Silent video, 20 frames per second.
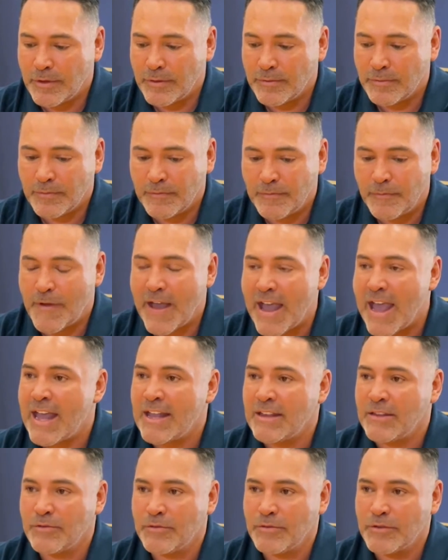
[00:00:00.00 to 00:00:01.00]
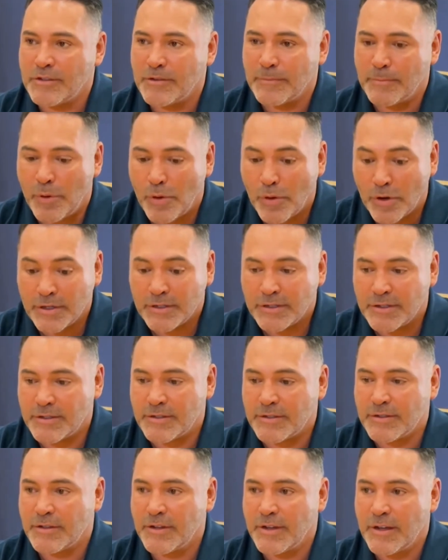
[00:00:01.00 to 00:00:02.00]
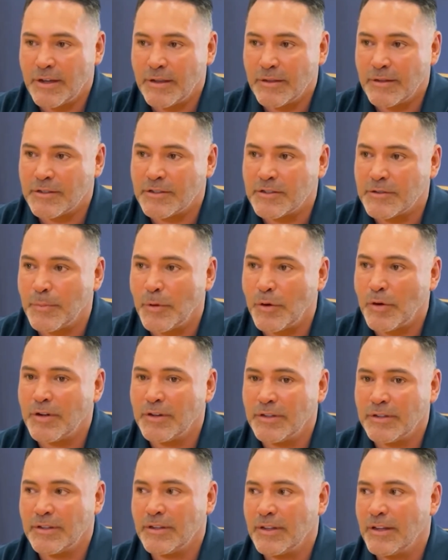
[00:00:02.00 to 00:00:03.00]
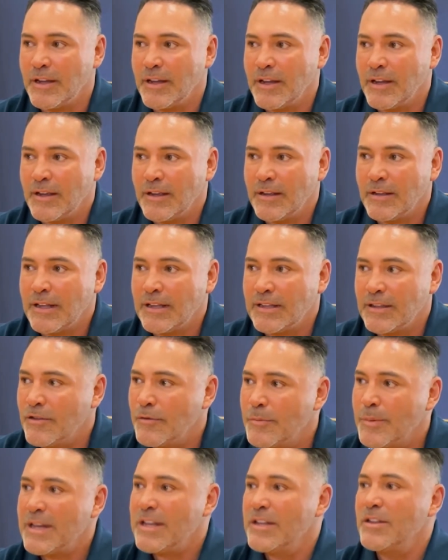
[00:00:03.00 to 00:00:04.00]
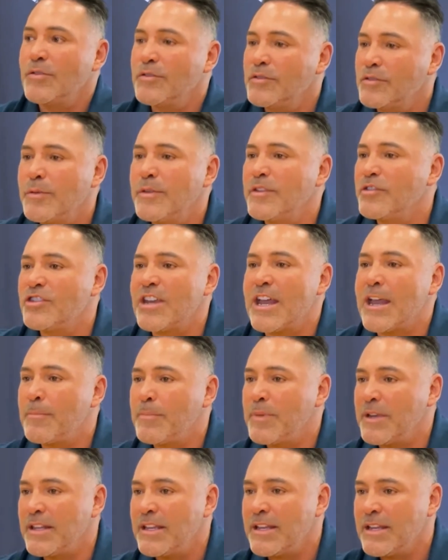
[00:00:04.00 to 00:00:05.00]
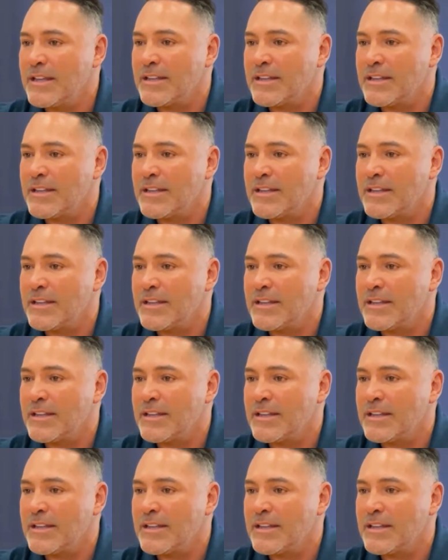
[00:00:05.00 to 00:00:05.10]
is confusing. Like, it's so confusing when I see super, regular. Like, what does that mean?